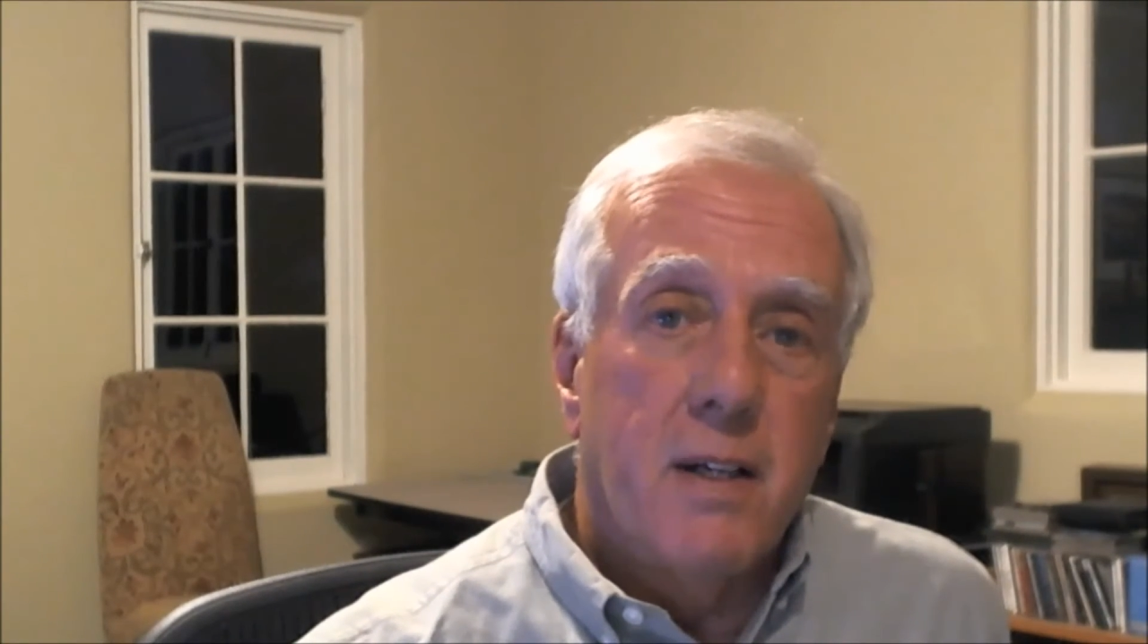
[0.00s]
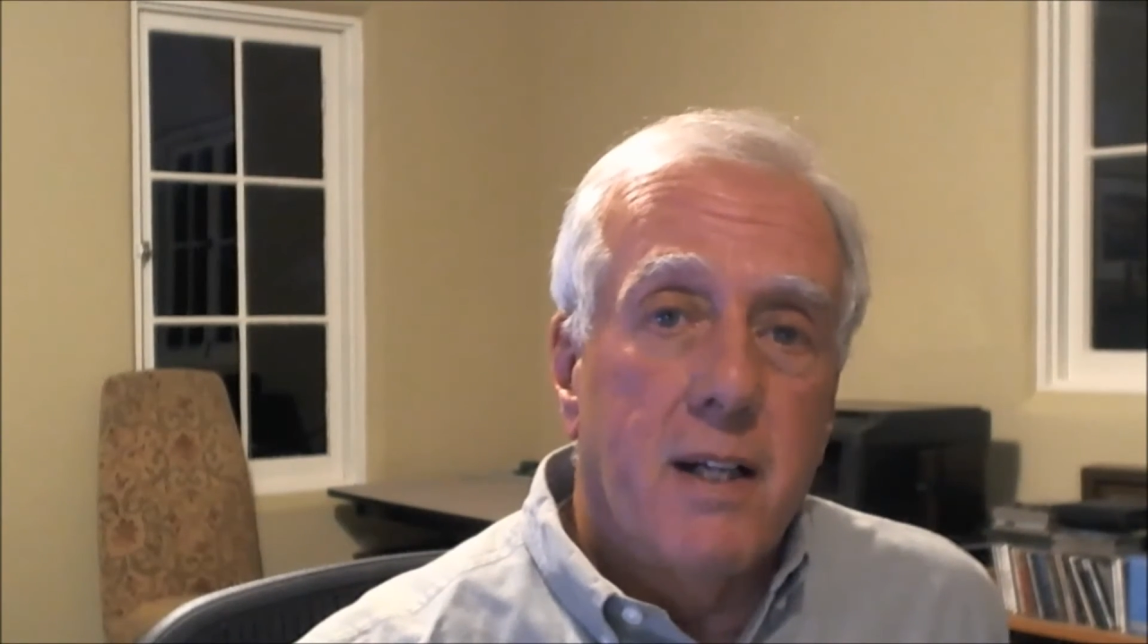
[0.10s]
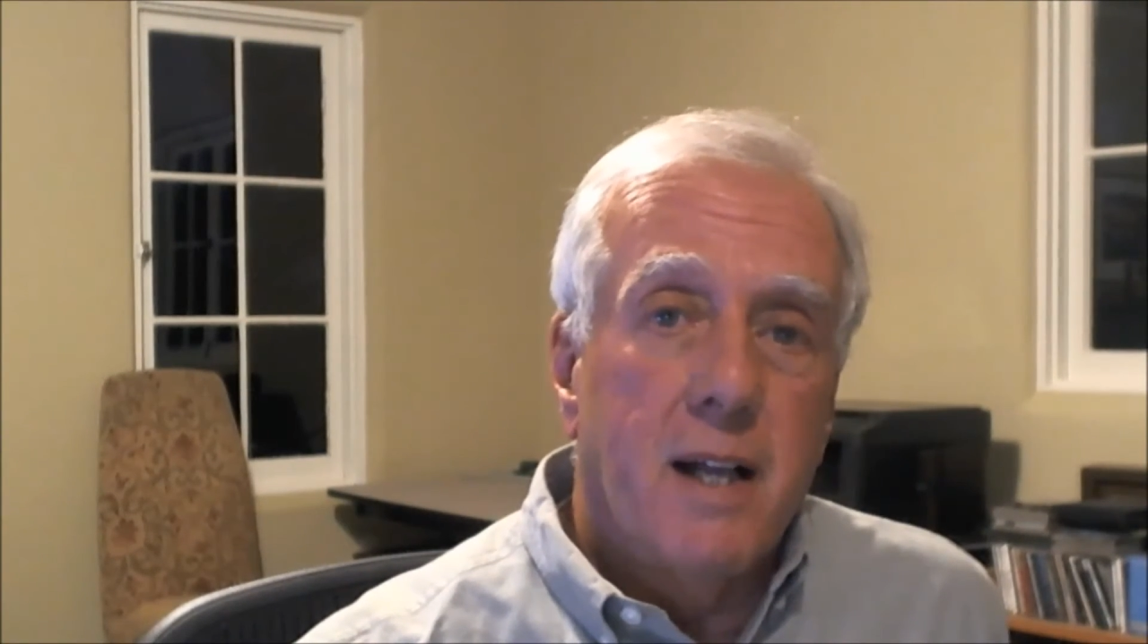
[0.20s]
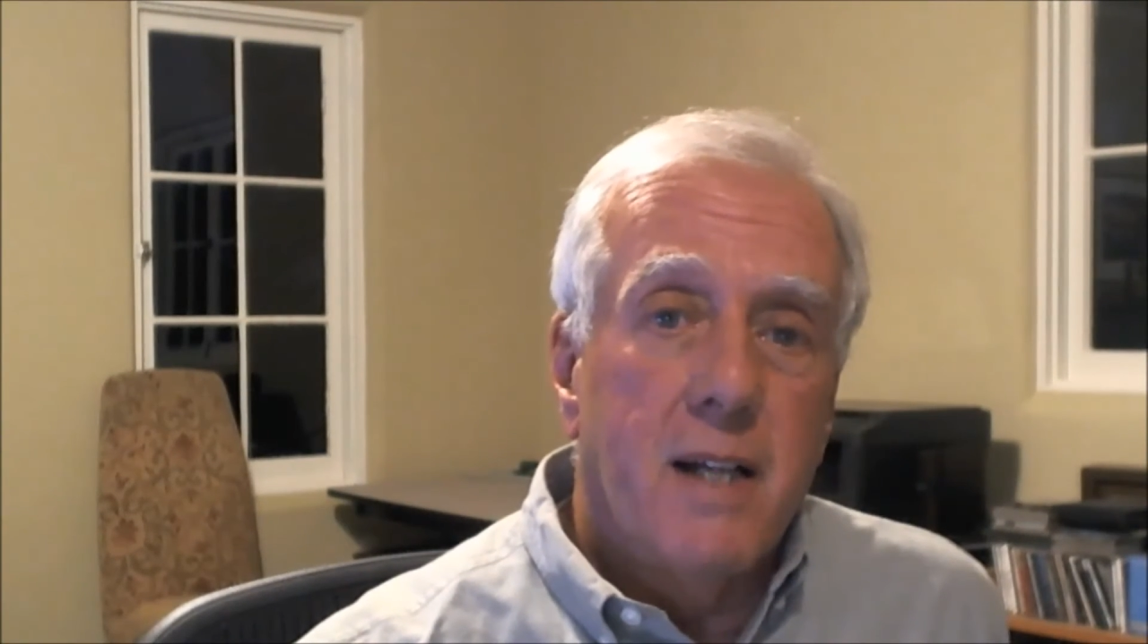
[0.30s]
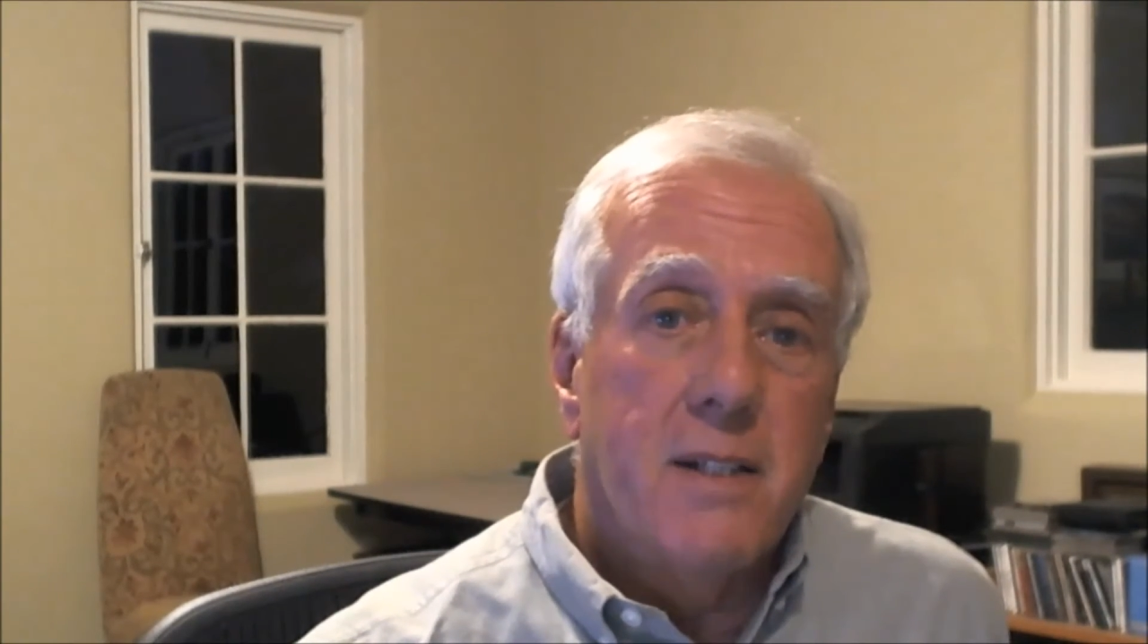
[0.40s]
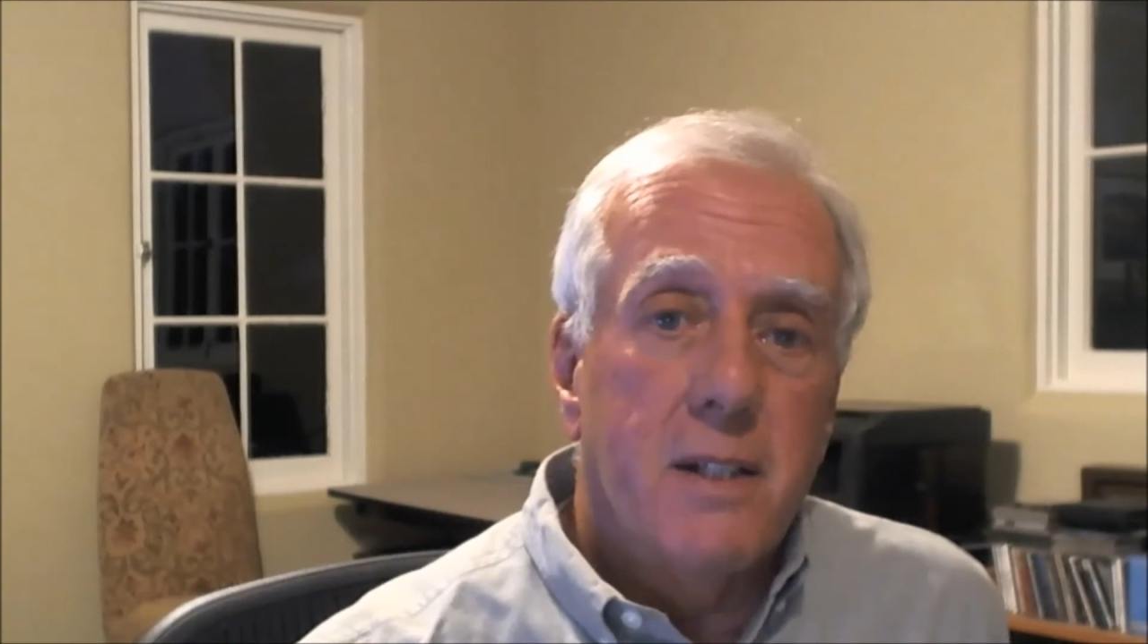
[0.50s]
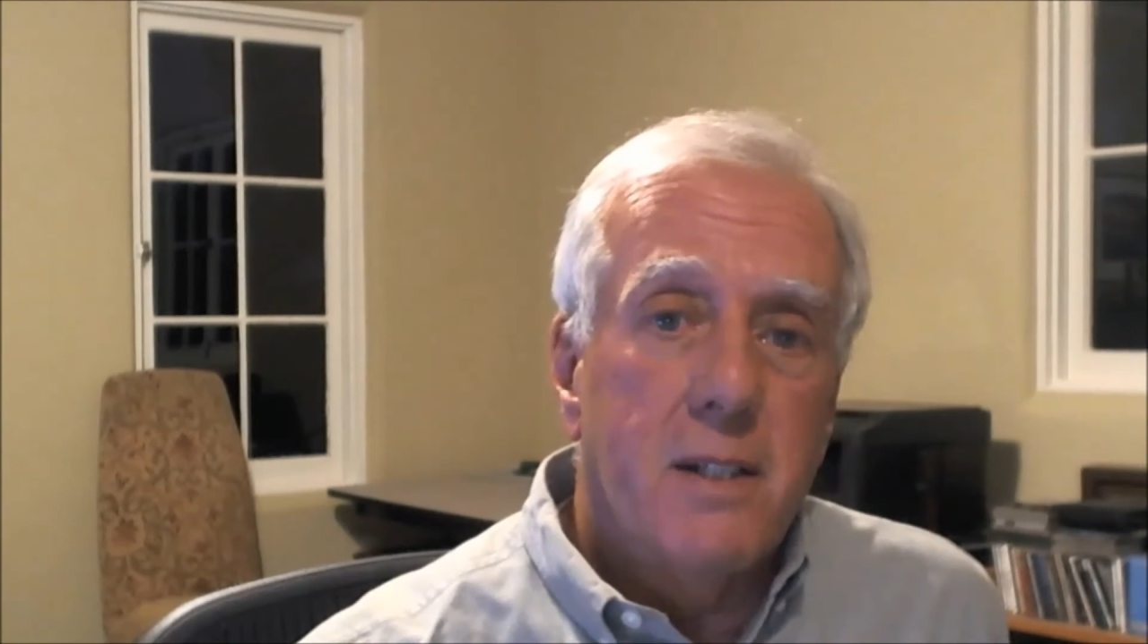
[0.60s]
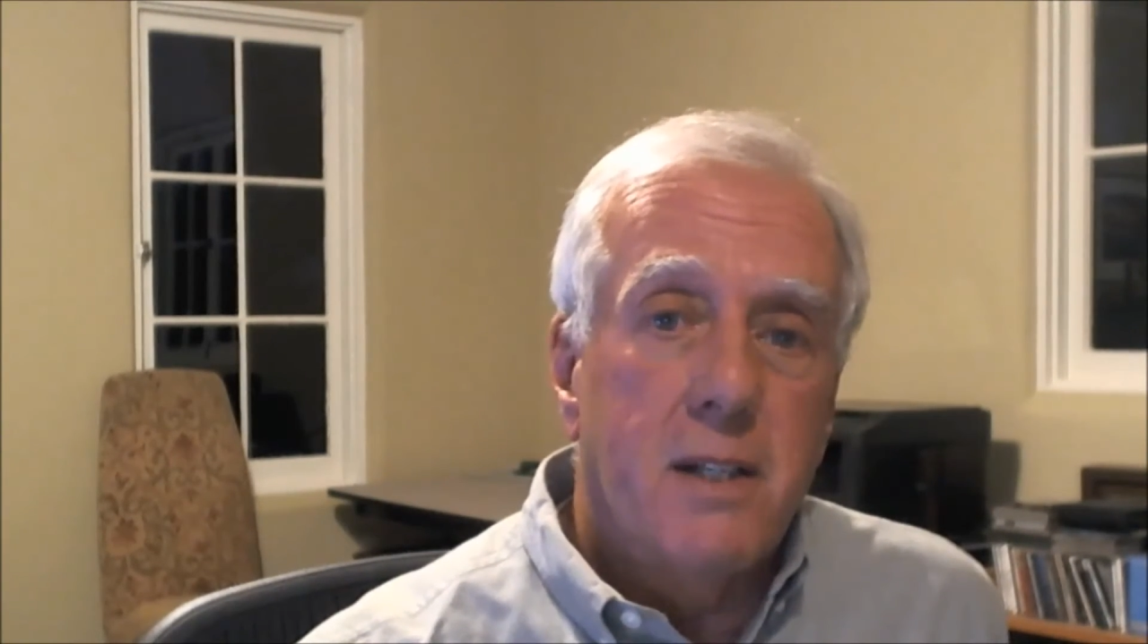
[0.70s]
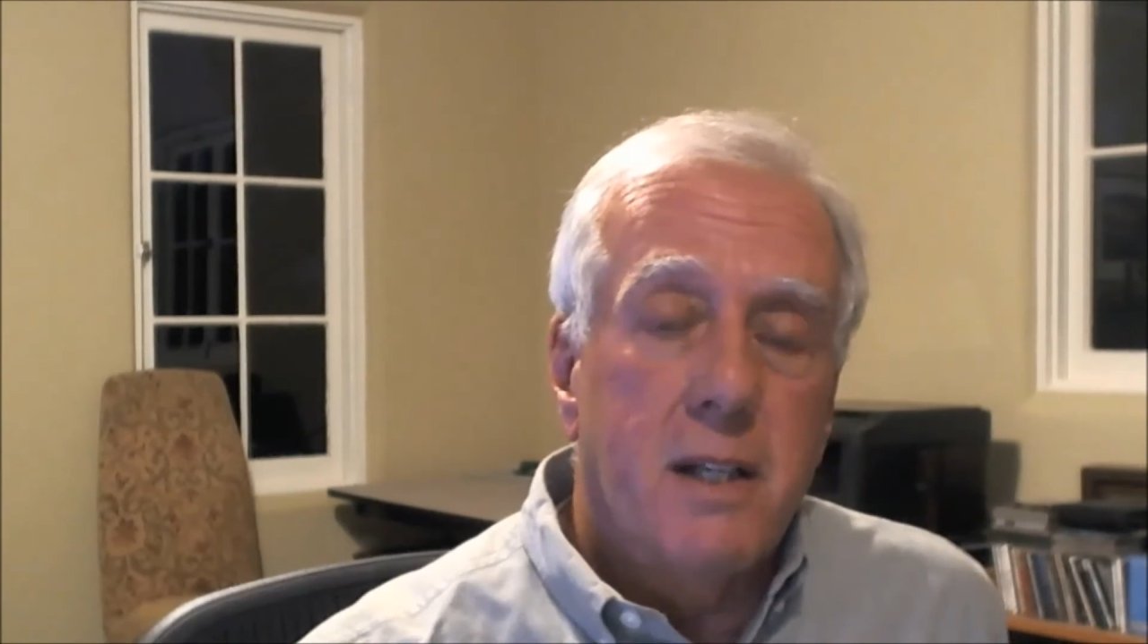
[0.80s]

classes